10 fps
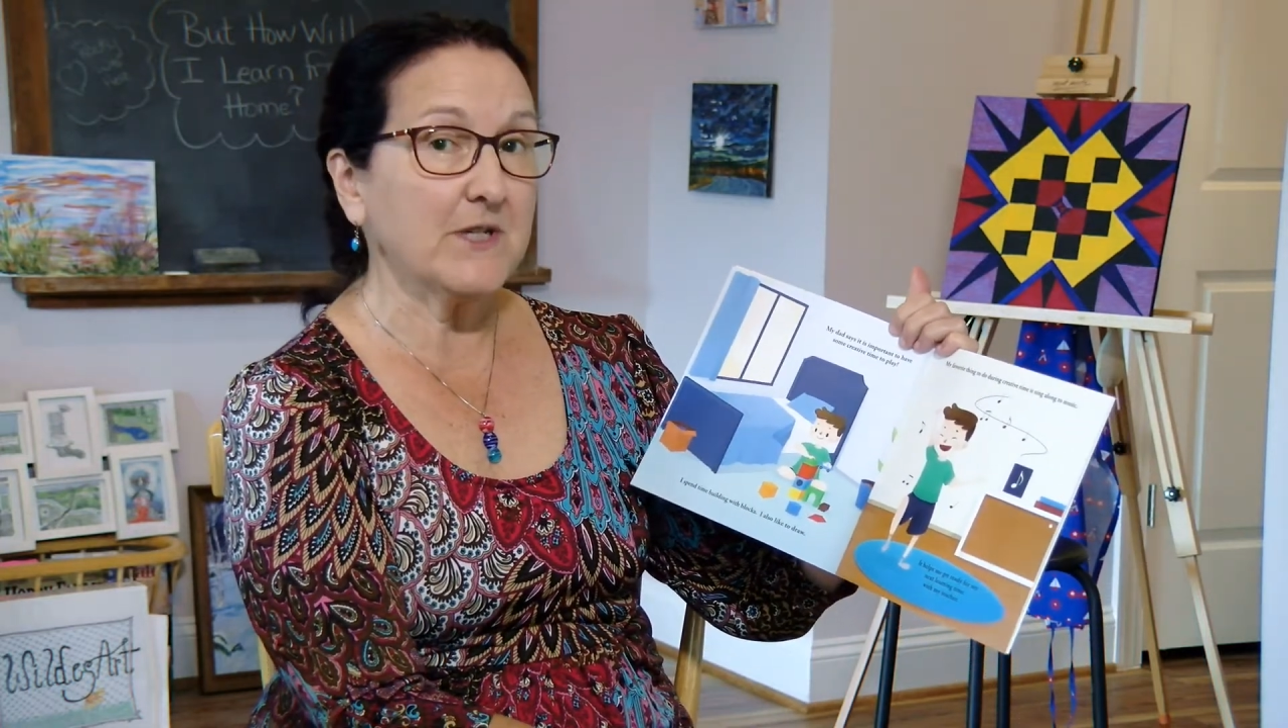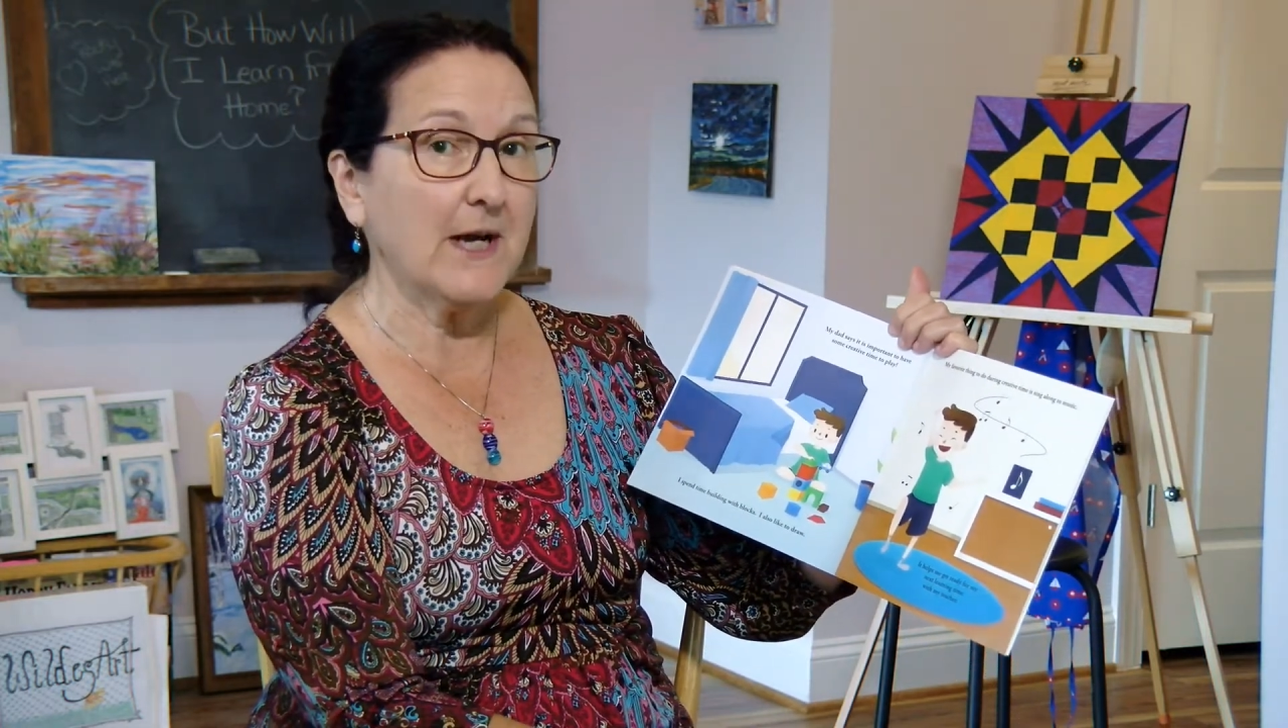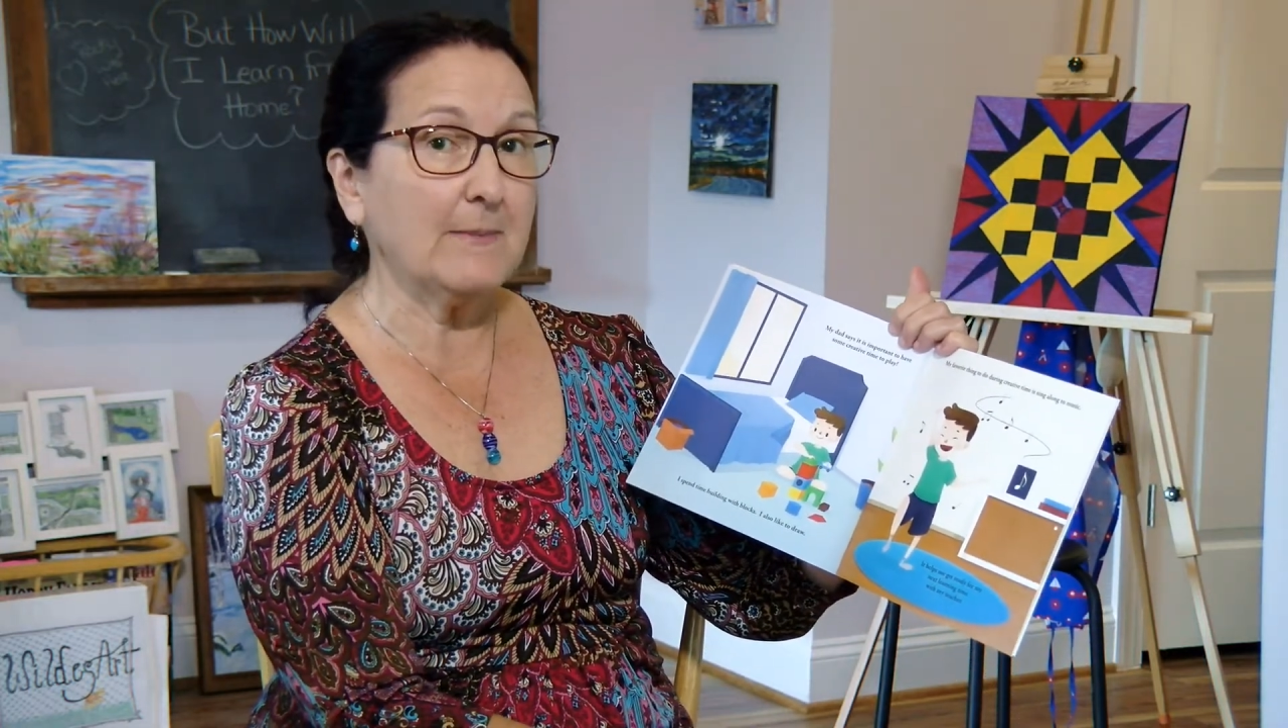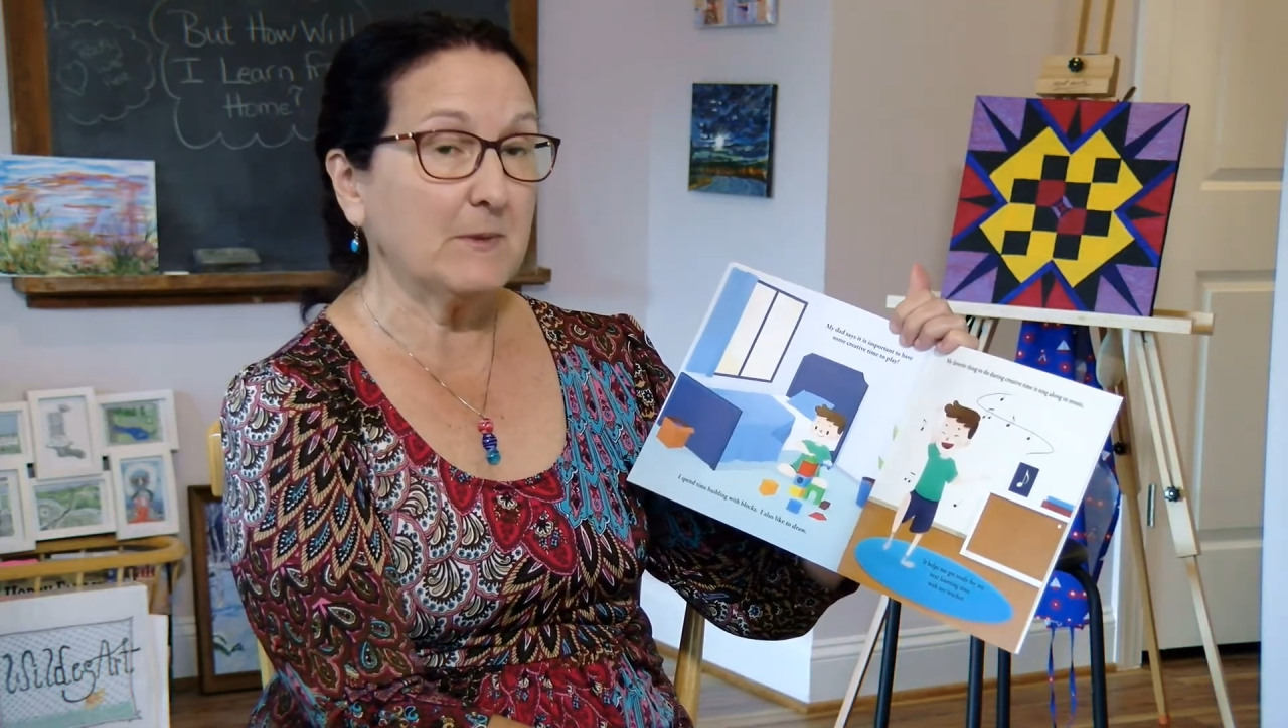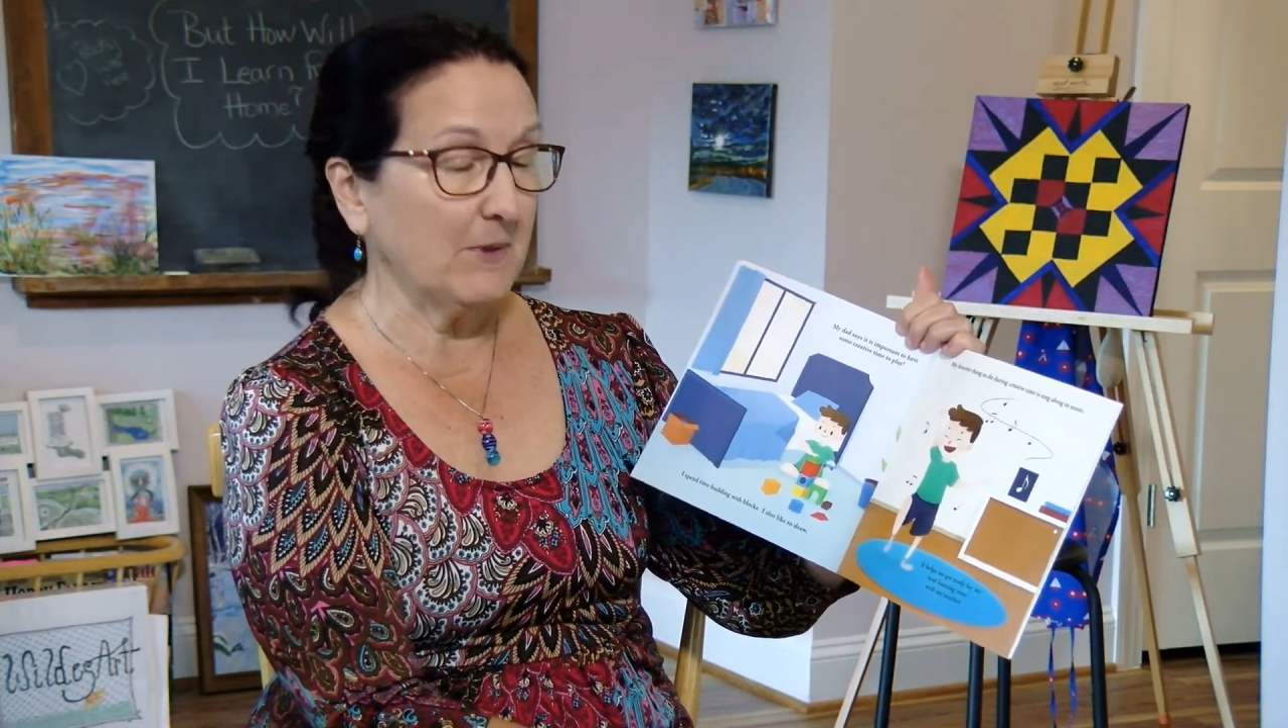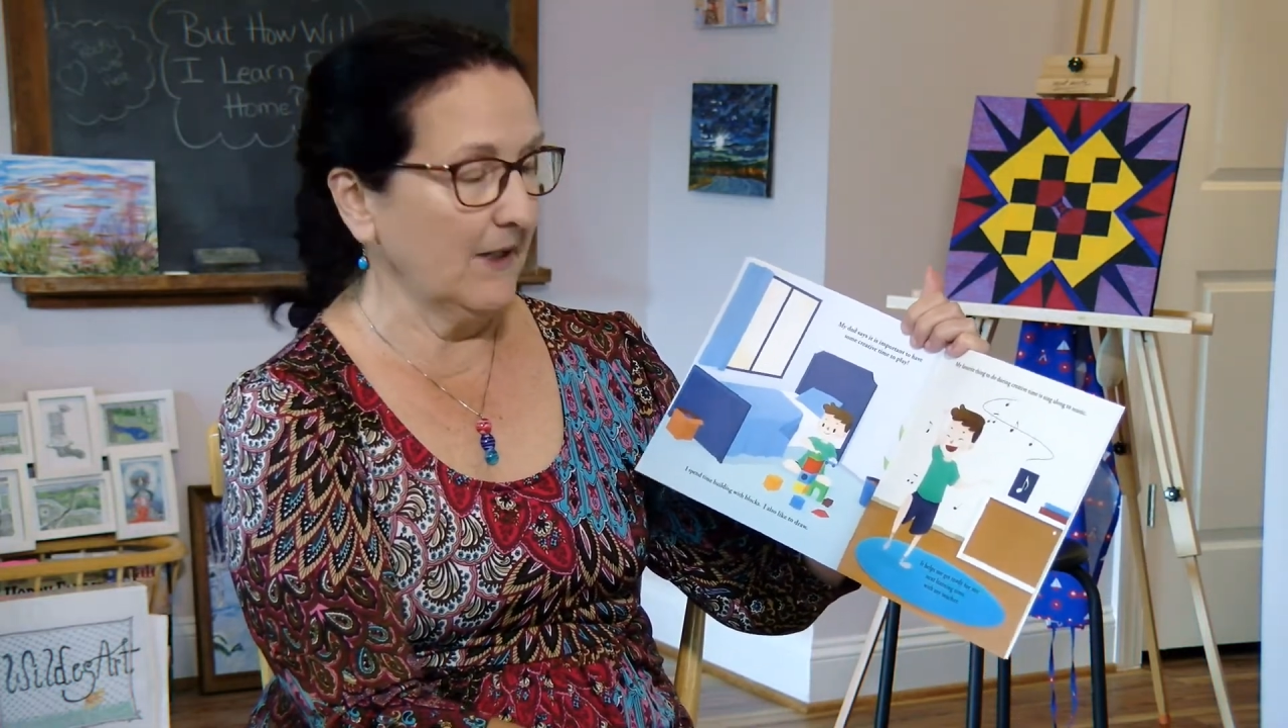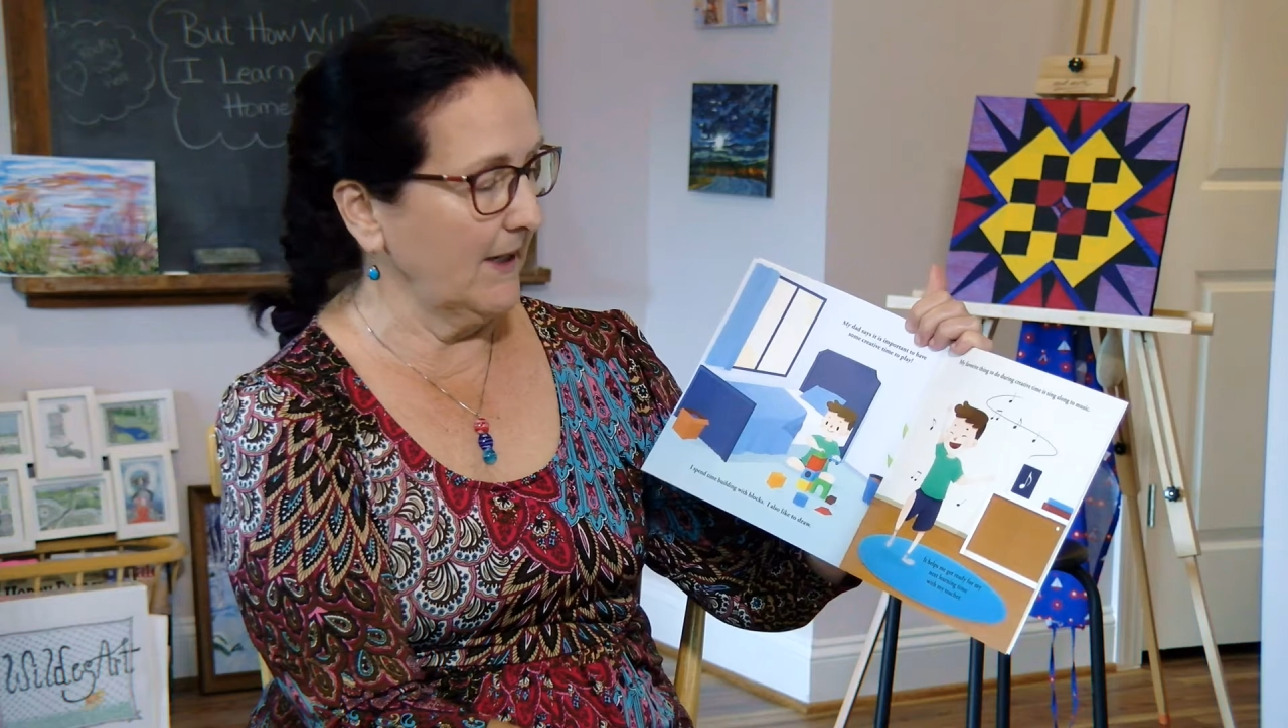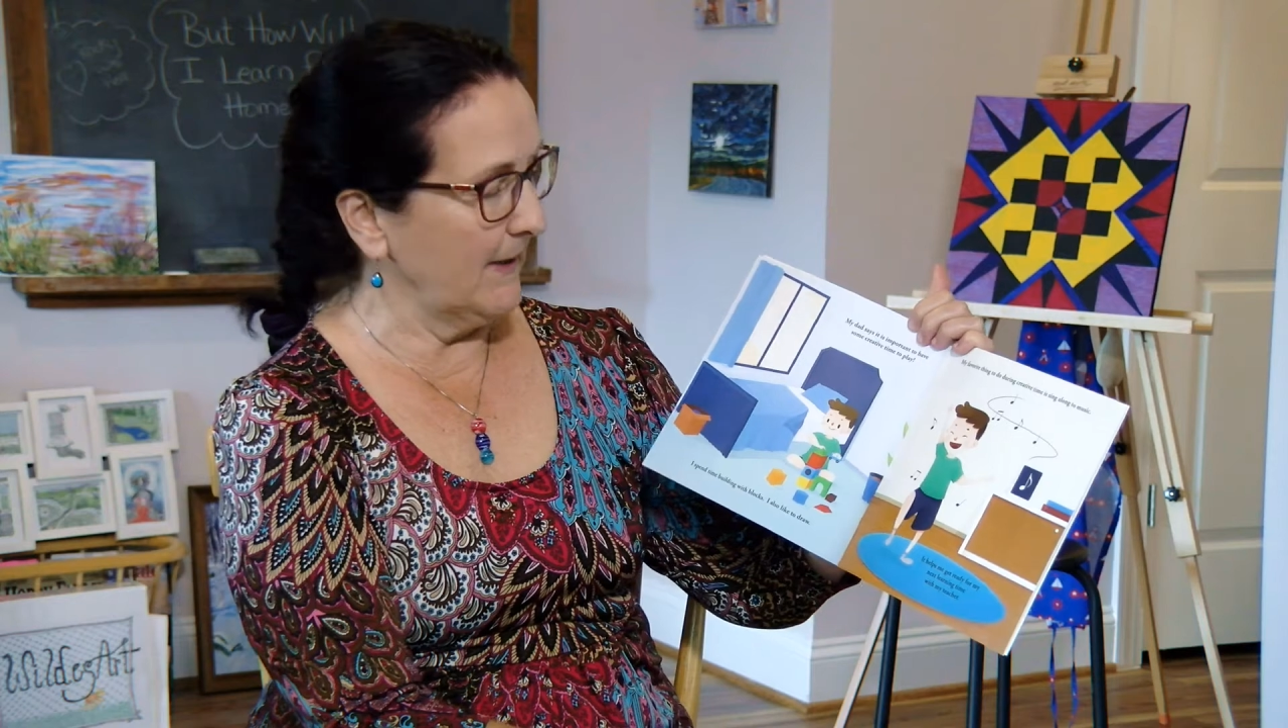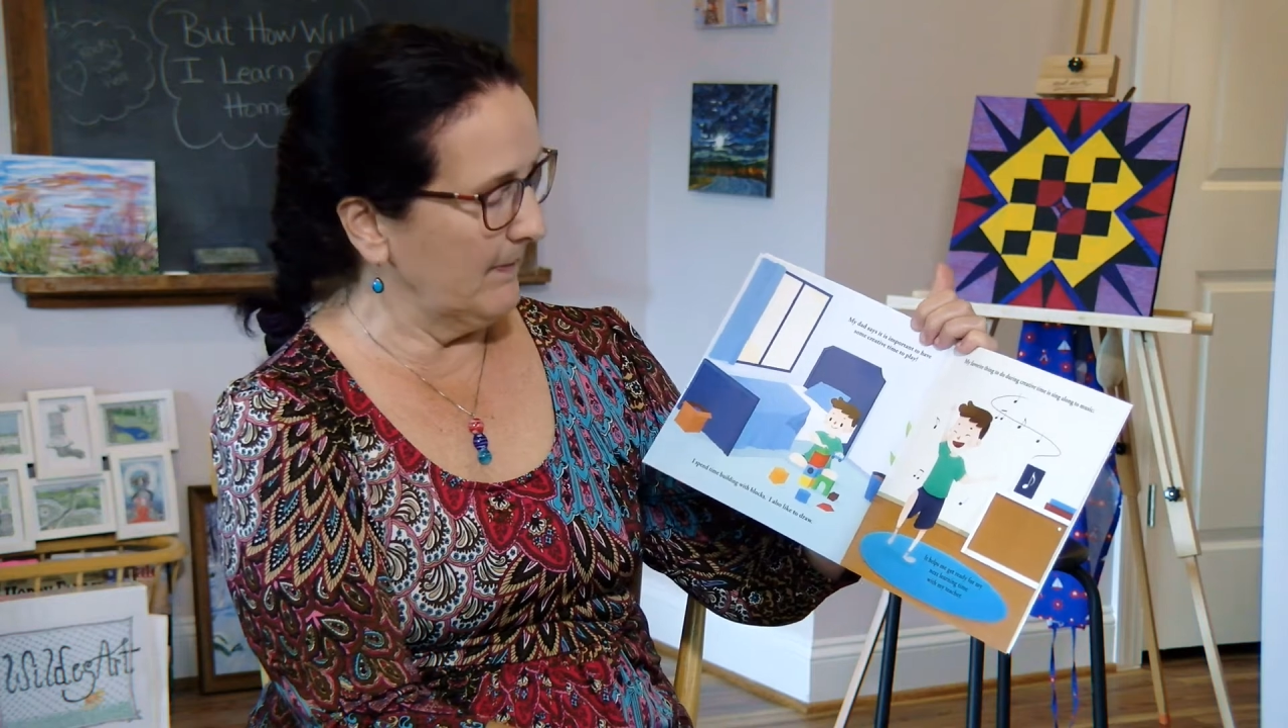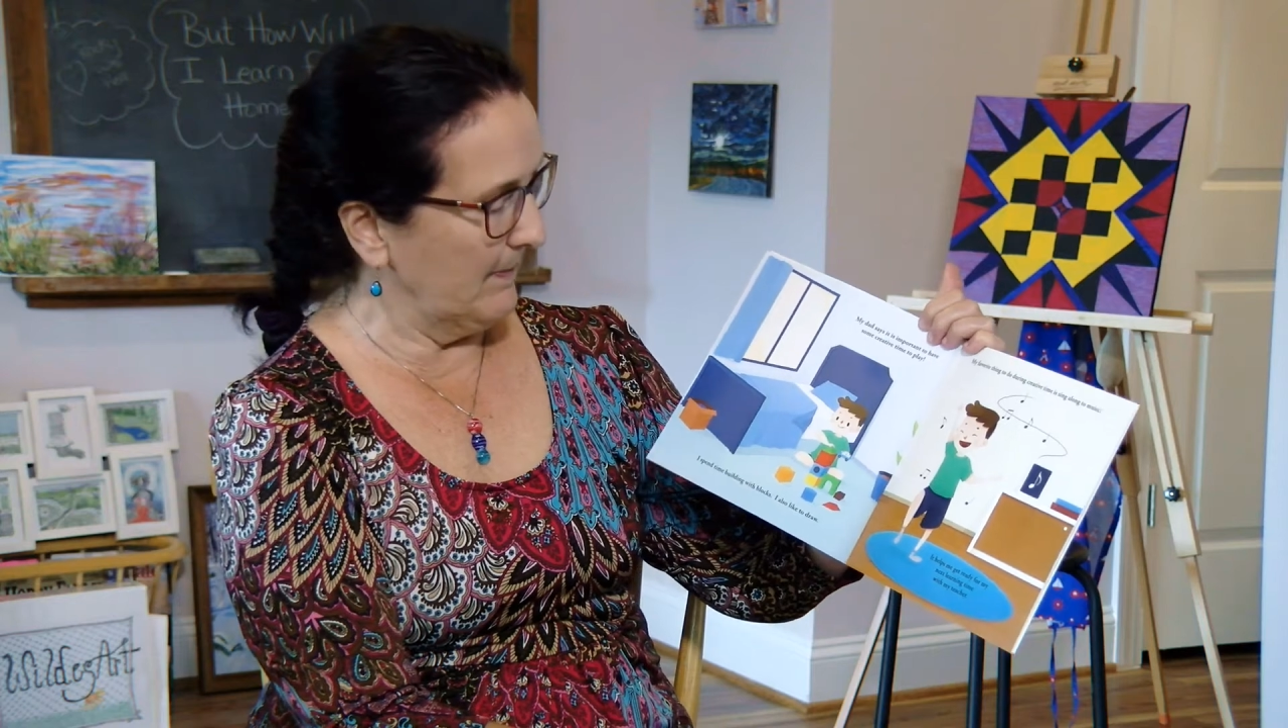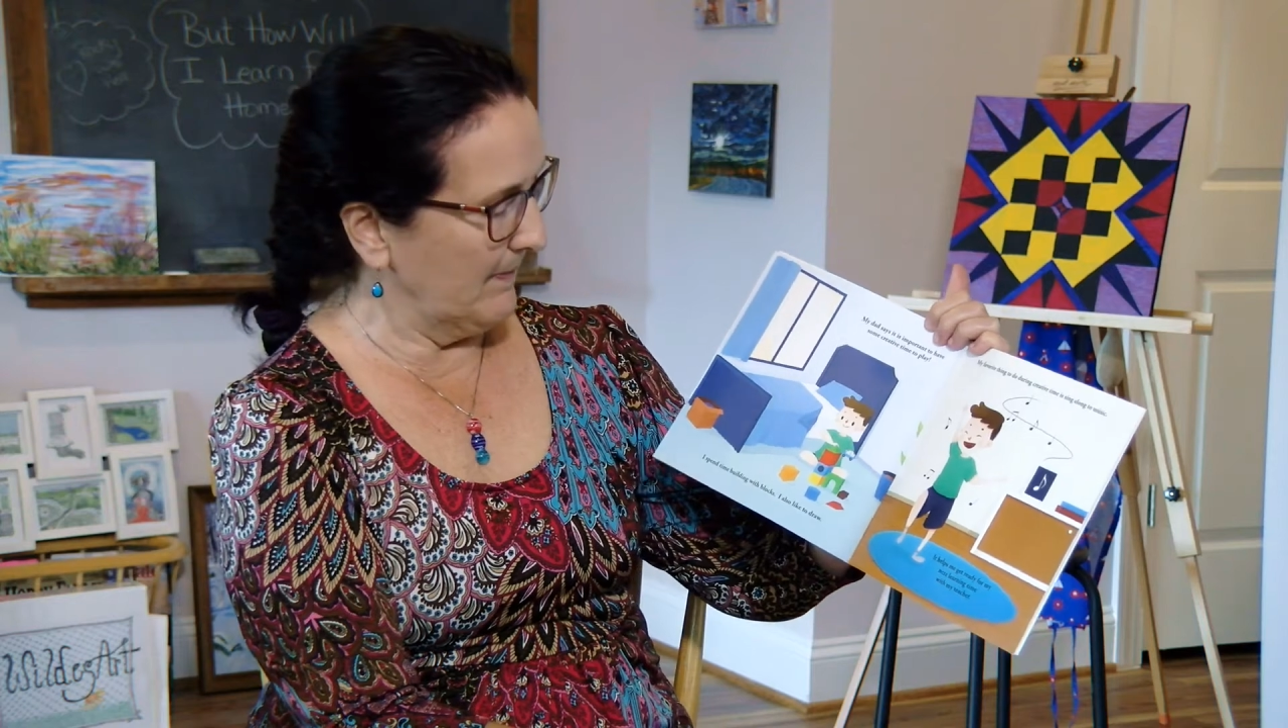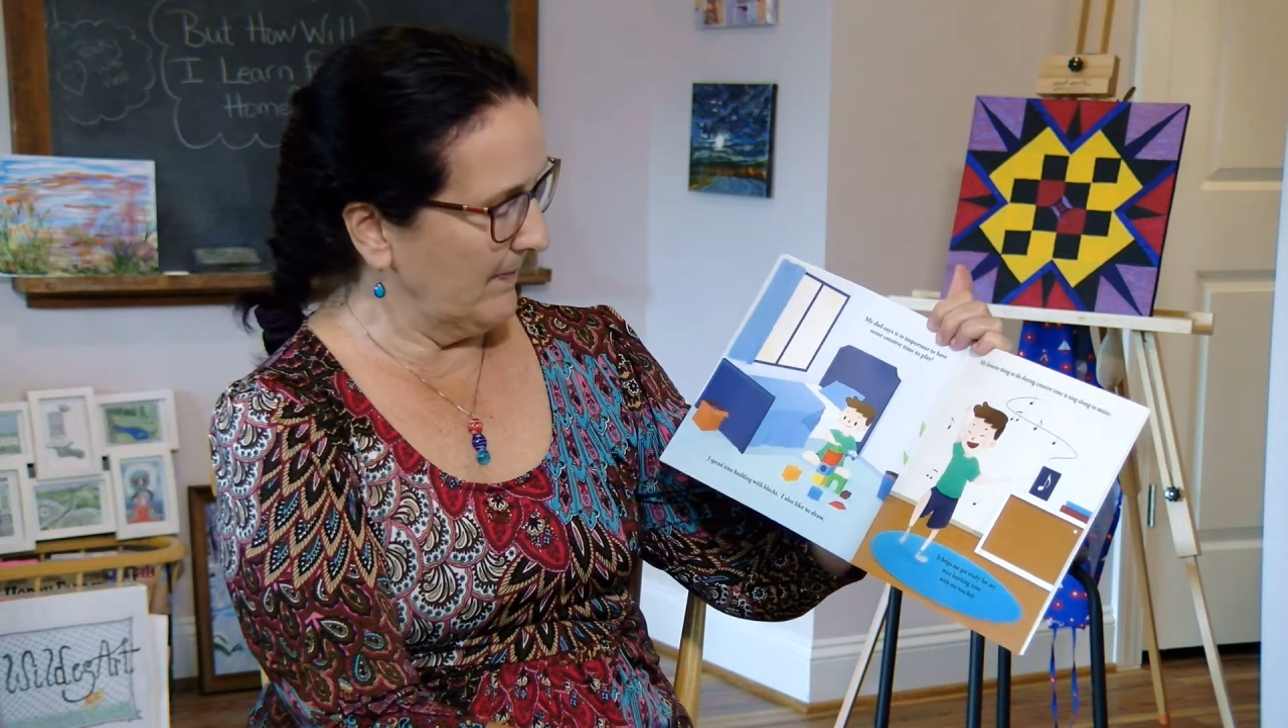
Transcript: time to play.